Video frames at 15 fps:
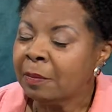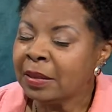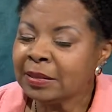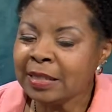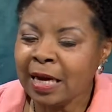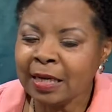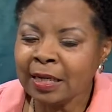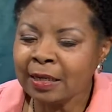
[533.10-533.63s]
but
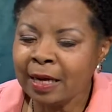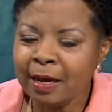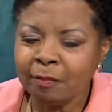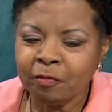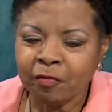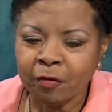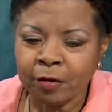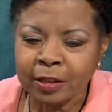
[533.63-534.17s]
not a lab
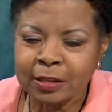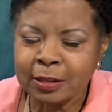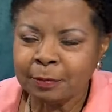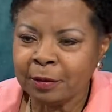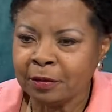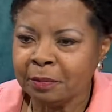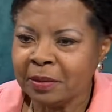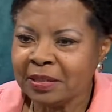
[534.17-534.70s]
for
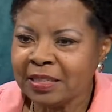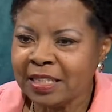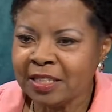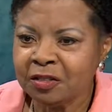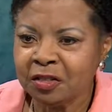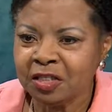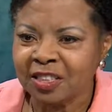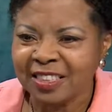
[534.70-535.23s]

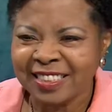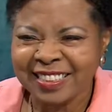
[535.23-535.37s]
experimentation.